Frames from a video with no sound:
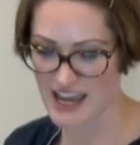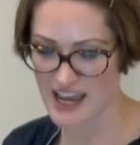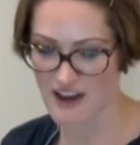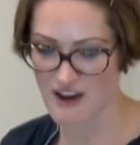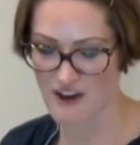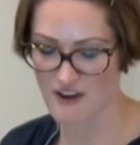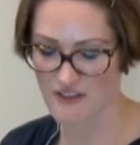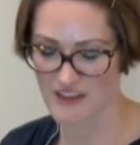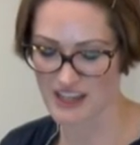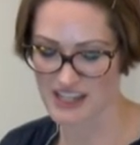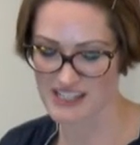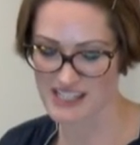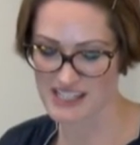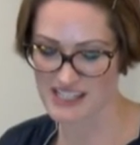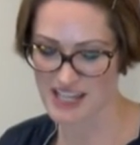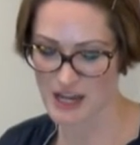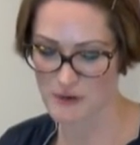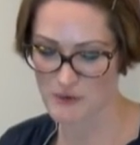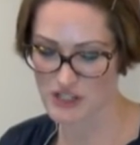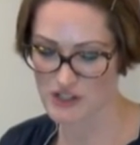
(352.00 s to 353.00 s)
on this is
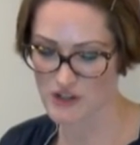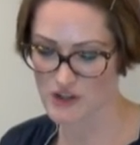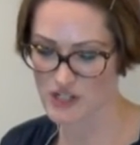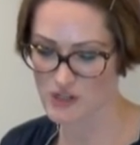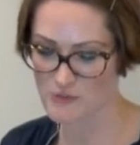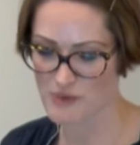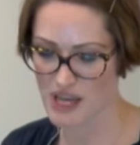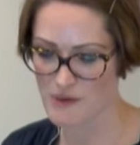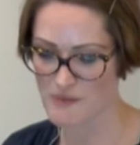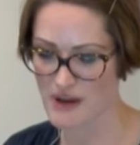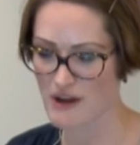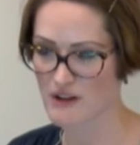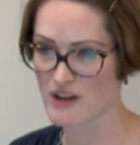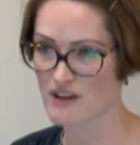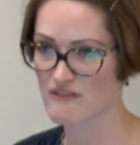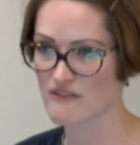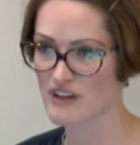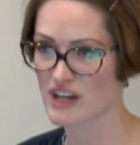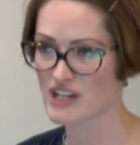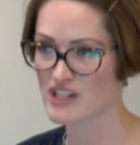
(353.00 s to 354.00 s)
that we talked a bit about
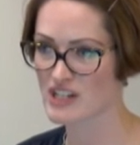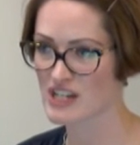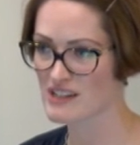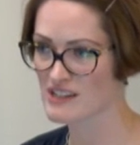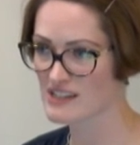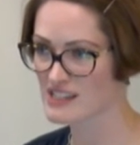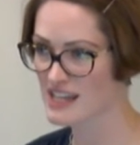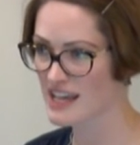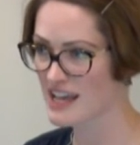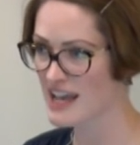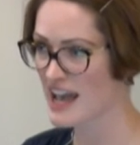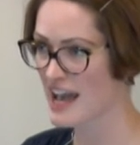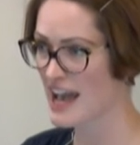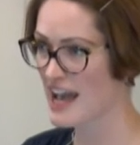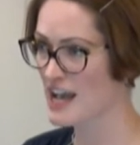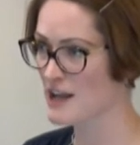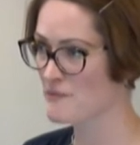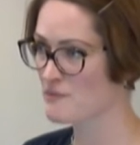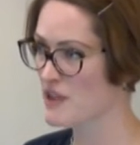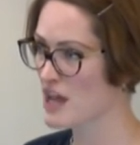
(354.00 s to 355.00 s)
convergence,
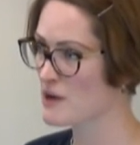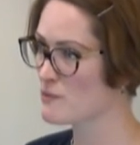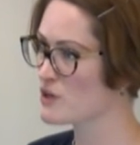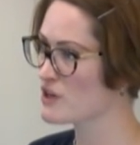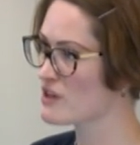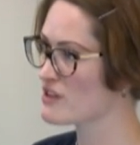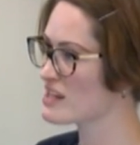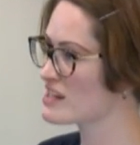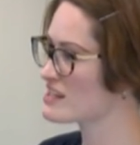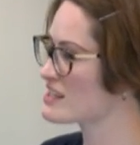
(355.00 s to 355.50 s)
and one of the things